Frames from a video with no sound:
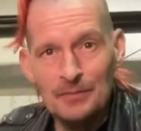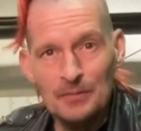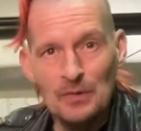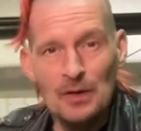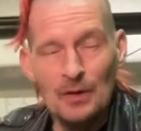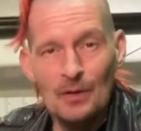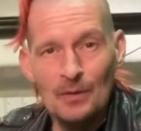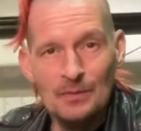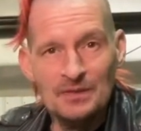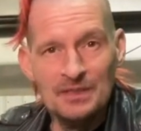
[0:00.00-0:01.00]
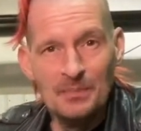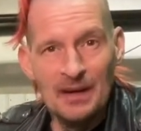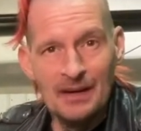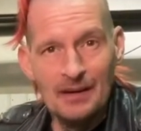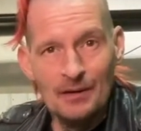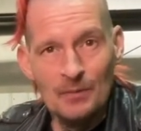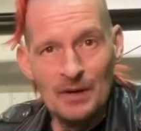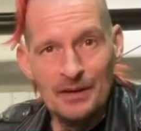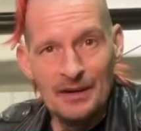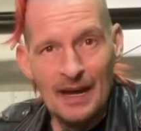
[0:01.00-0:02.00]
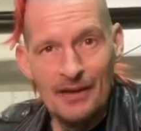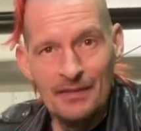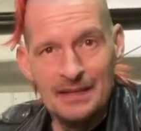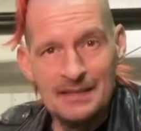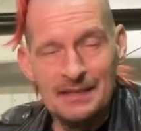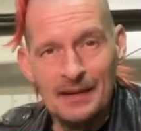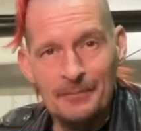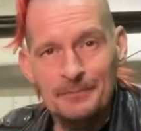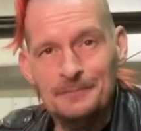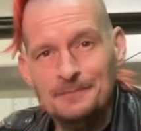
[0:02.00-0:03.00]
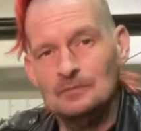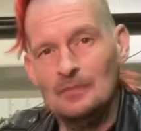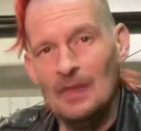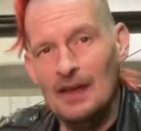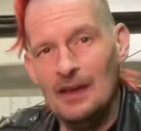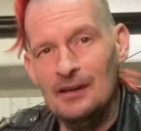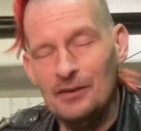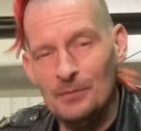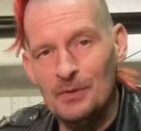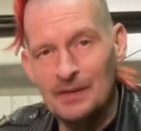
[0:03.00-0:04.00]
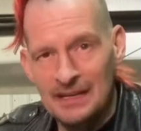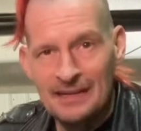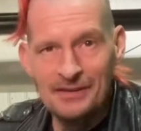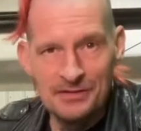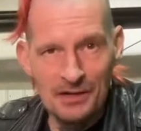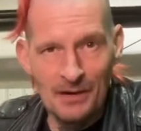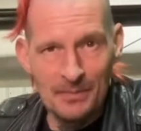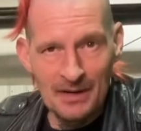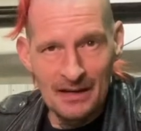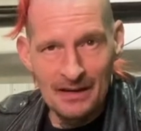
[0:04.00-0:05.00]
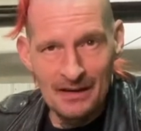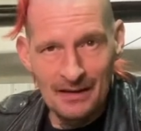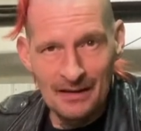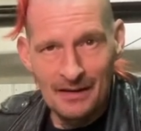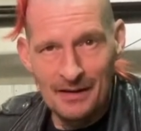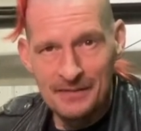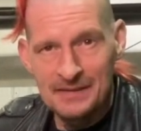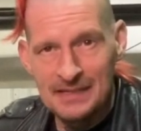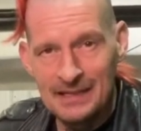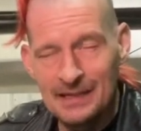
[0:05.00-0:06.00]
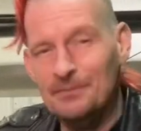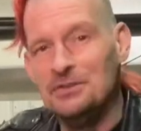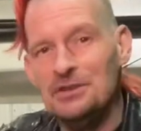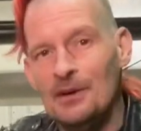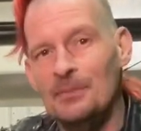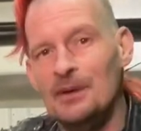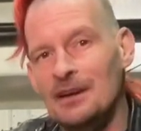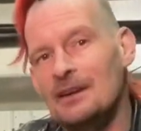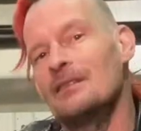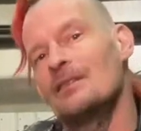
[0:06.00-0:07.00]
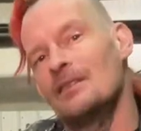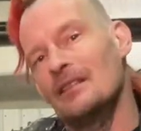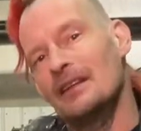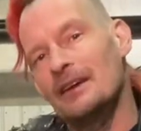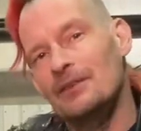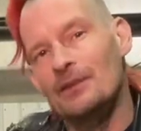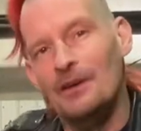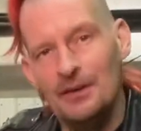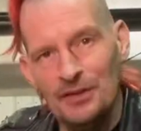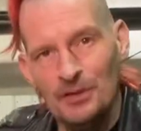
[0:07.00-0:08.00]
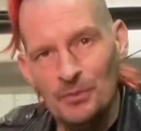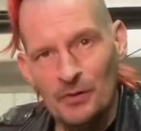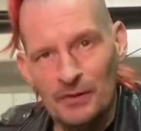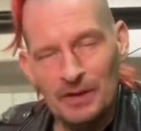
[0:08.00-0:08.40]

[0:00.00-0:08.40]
you know, depending on what you'd have at the time. And you would need to sharpen it, and I've seen him sharpen it later on in the movie.